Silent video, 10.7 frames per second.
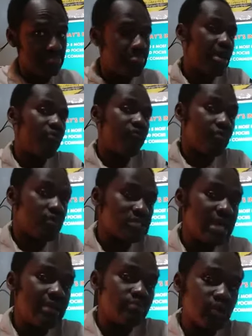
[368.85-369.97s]
But of course,
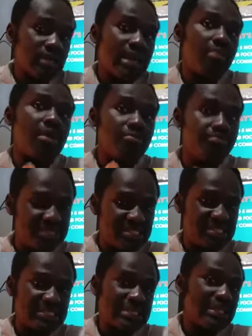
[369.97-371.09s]
I am talking about
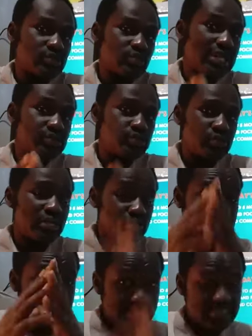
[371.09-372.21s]
business, and that's what I do, that's what
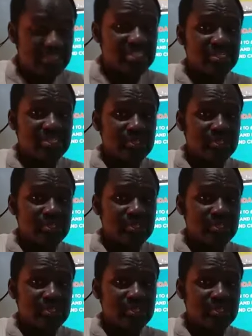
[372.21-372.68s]
I teach.